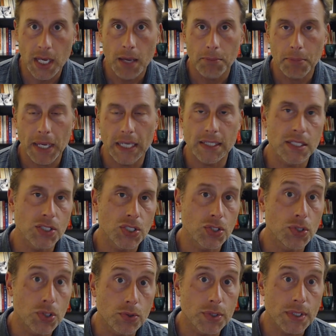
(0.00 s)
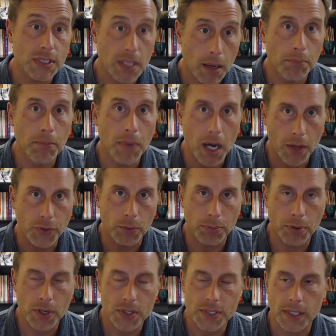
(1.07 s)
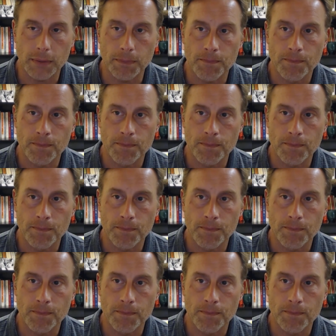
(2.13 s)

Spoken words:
Pay attention to some other person